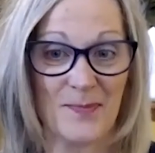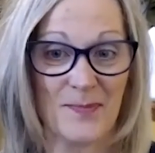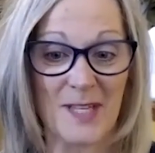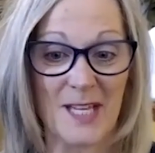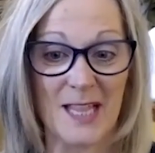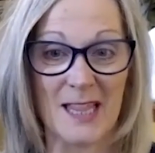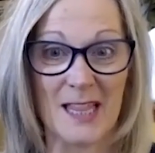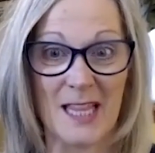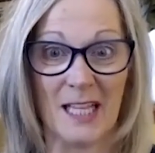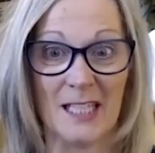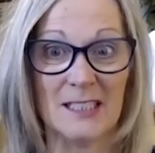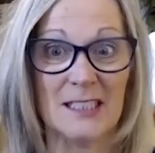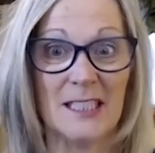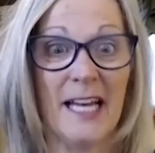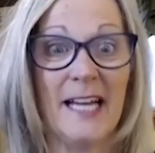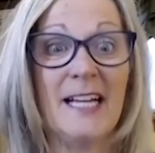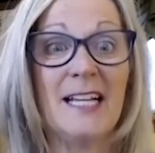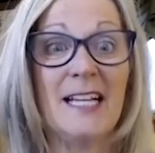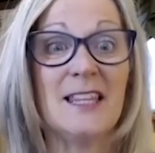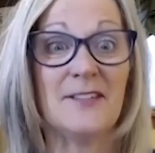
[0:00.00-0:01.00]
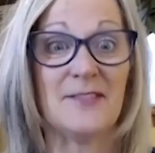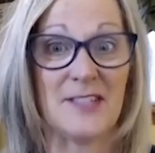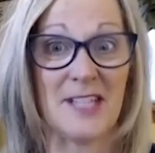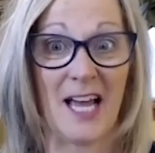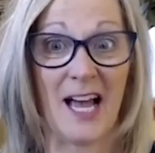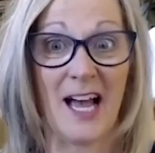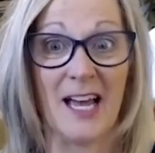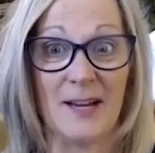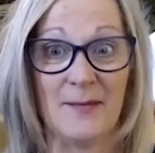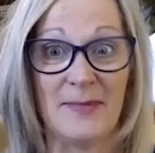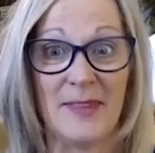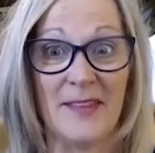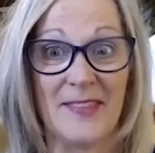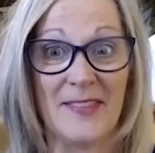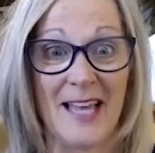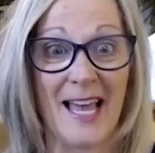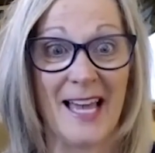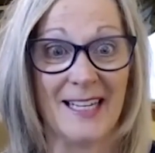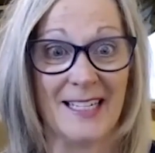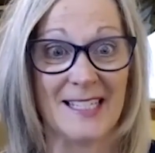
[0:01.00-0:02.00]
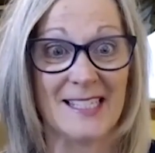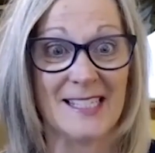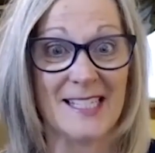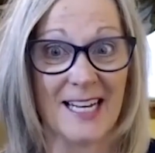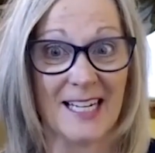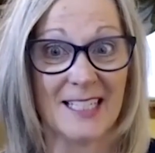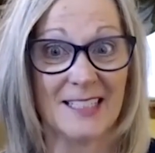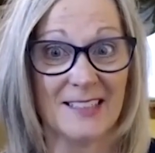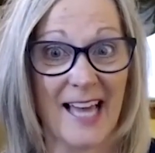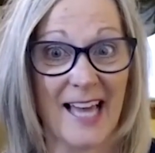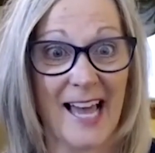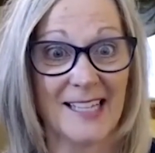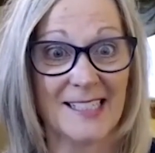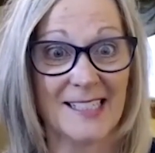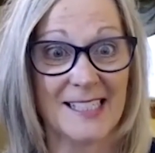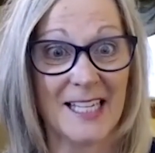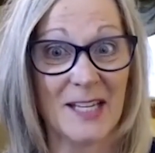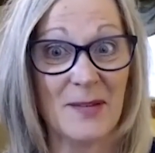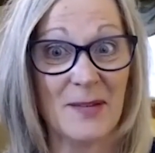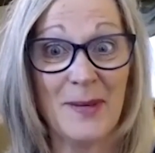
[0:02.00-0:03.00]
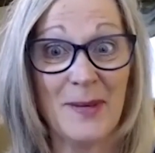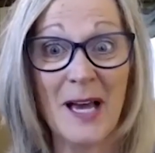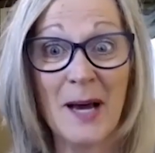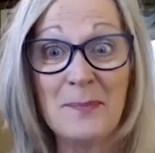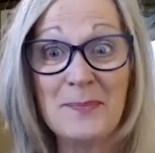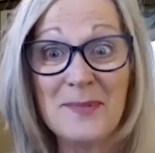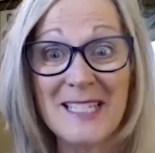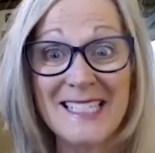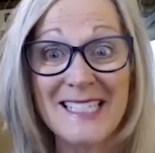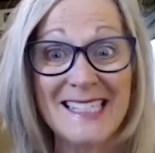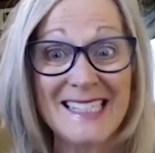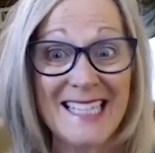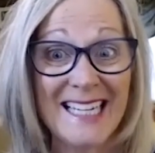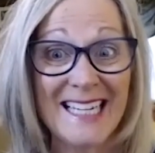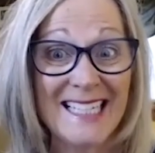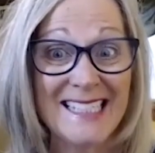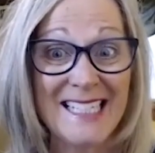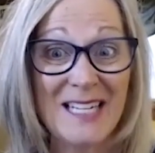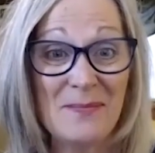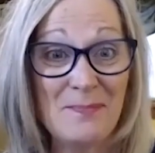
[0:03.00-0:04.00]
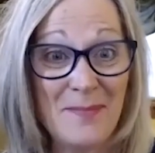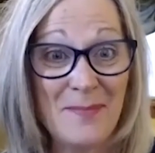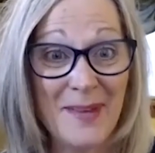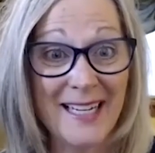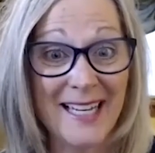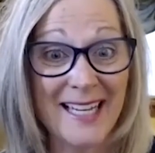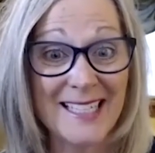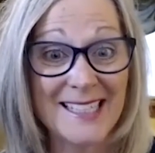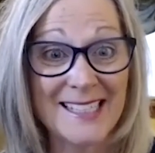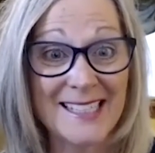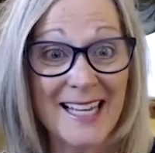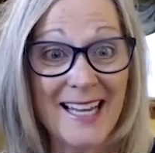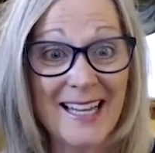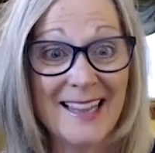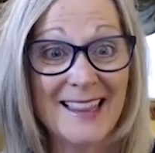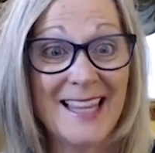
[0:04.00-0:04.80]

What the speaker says: the length of time that the anesthetic lasts can be up to 60 minutes.